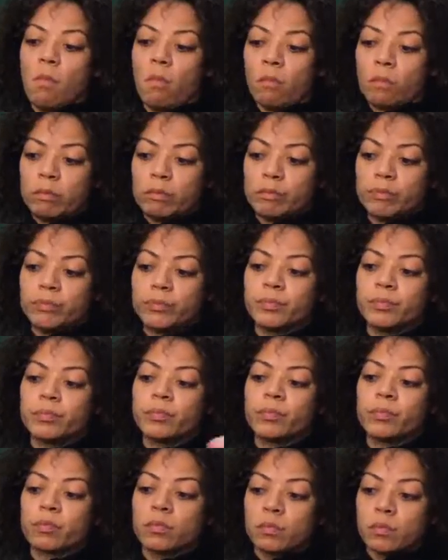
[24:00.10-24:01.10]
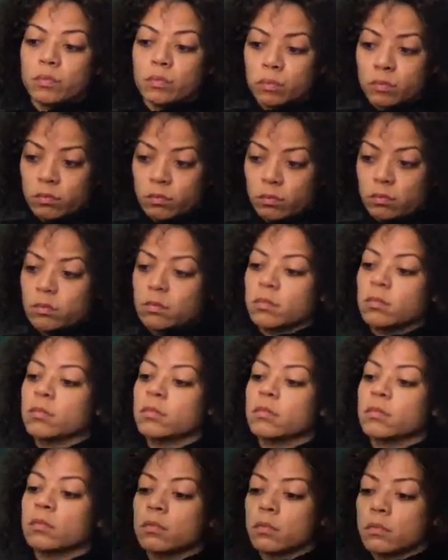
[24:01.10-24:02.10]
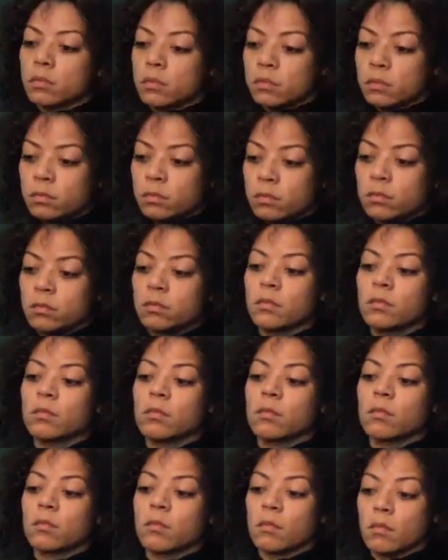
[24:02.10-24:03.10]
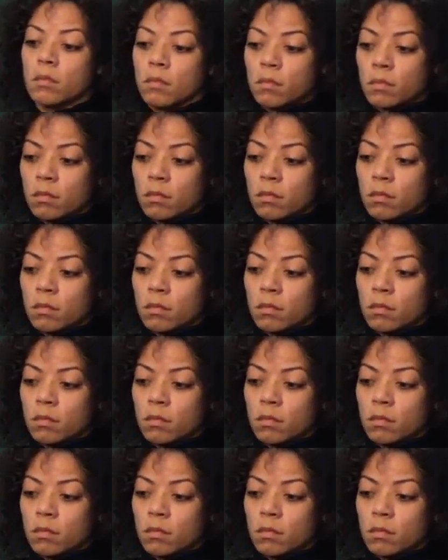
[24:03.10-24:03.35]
(silent)